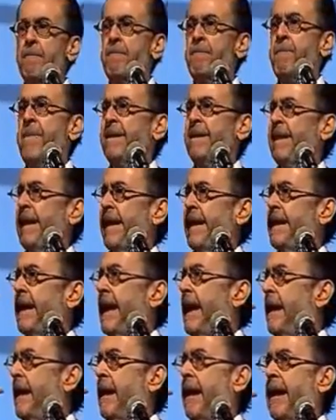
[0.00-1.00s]

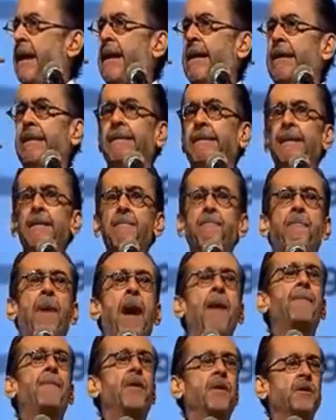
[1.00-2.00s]
the
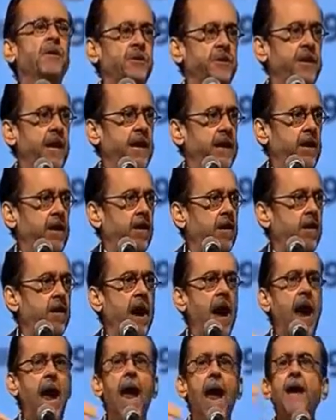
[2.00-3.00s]
bumper sticker,
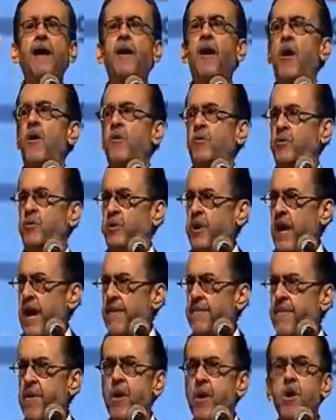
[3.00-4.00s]
echo
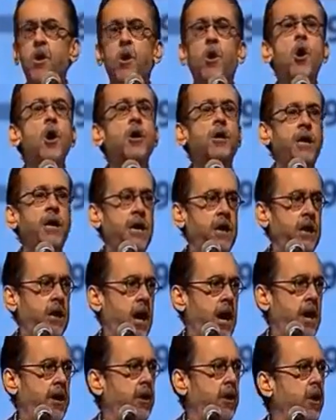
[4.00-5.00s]
chamber, cookie
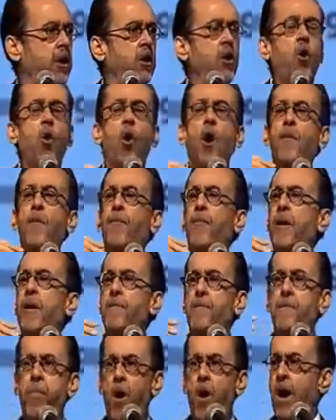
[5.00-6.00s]
cutter,
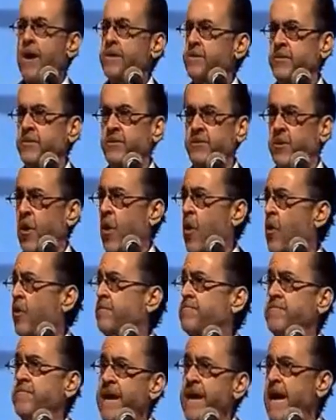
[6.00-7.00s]
corporate bought and sold
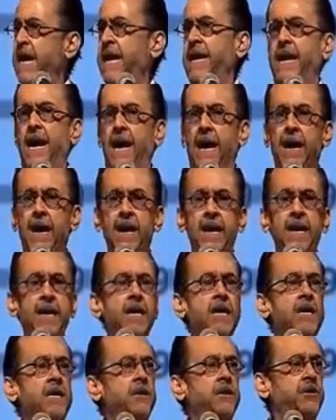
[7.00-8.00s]
media.
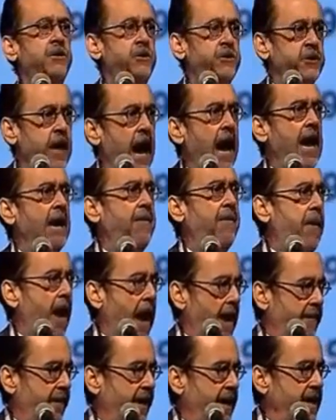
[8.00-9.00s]
Sock
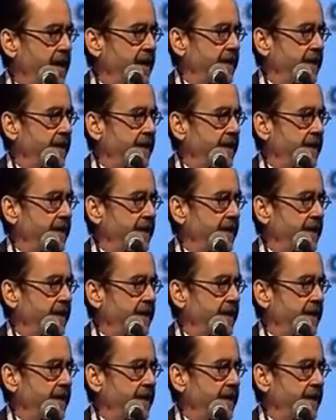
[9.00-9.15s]
puppet.